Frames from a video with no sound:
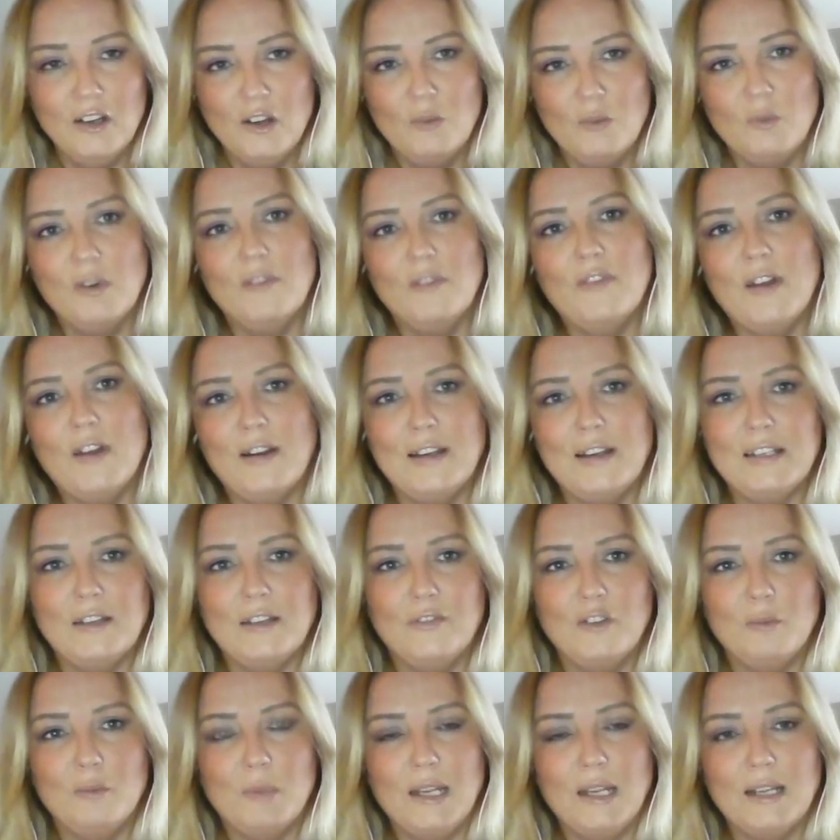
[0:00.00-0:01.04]
We're a very
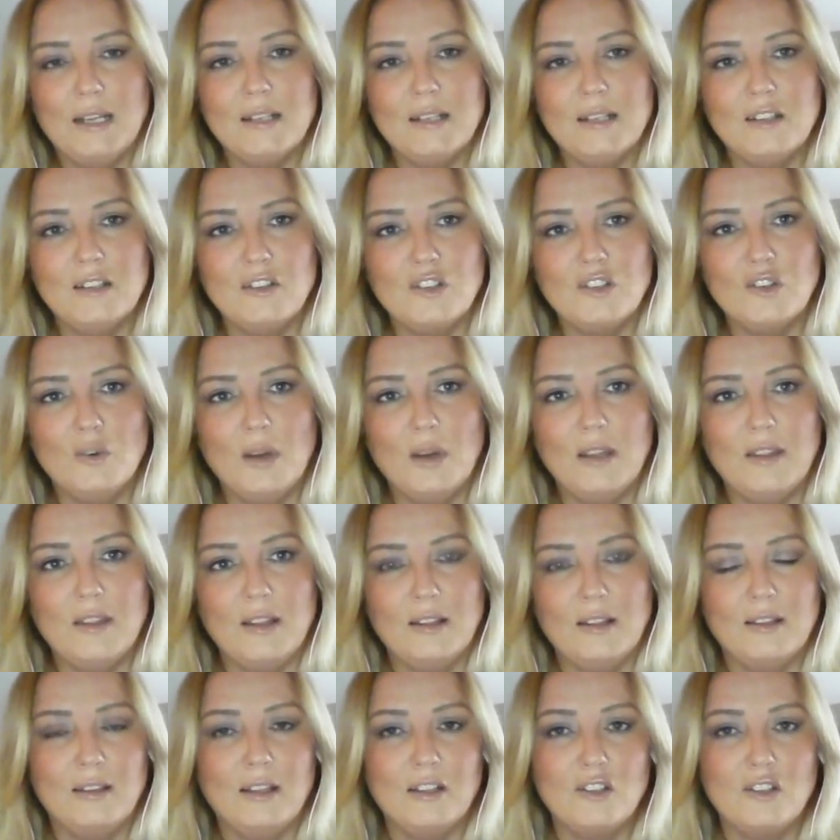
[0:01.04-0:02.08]
different place. And so I think
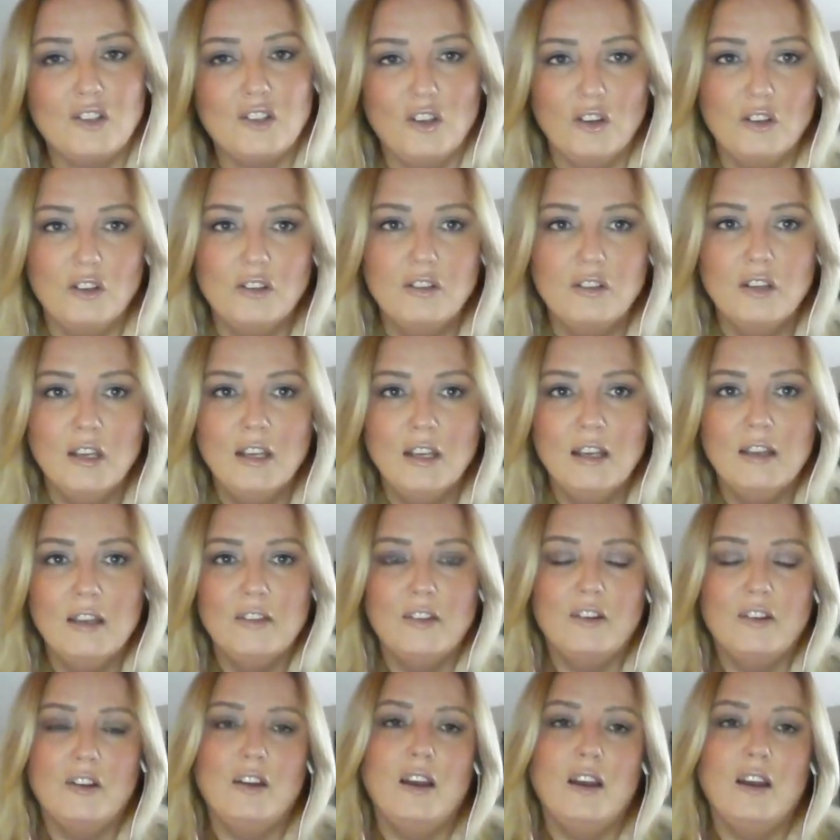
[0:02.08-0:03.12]
that that's good,
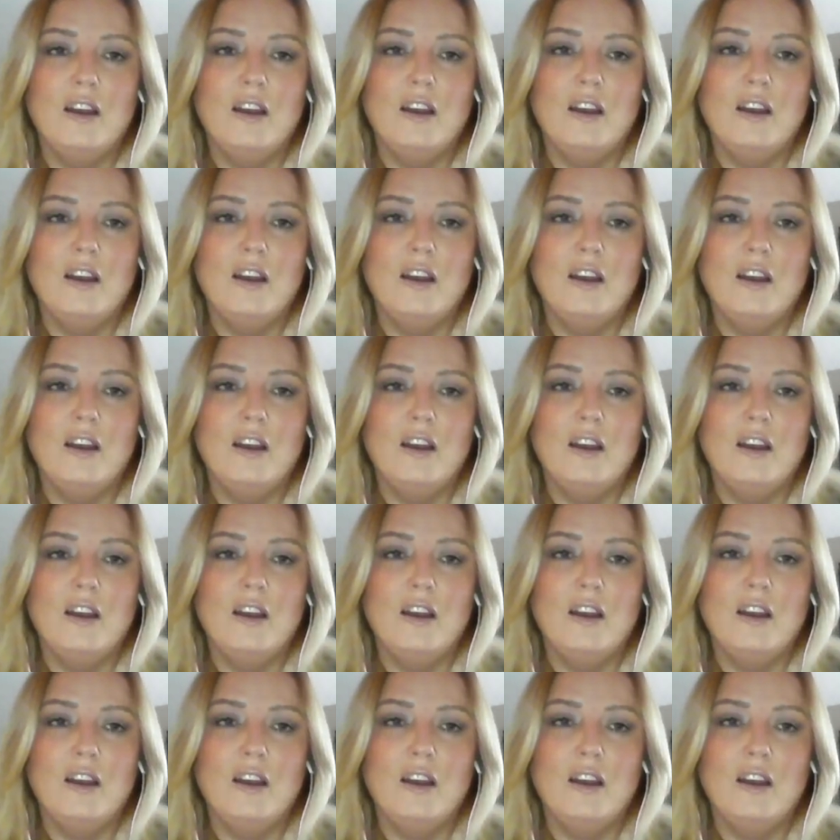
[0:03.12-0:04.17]
that our roadmap
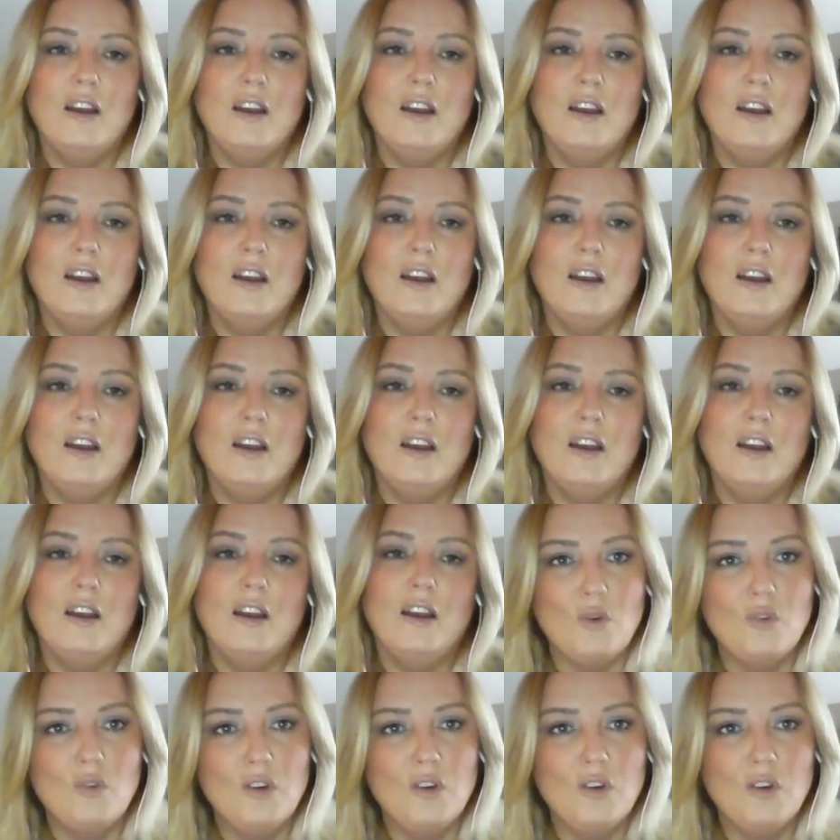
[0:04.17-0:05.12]
is tailor-made and bespoke.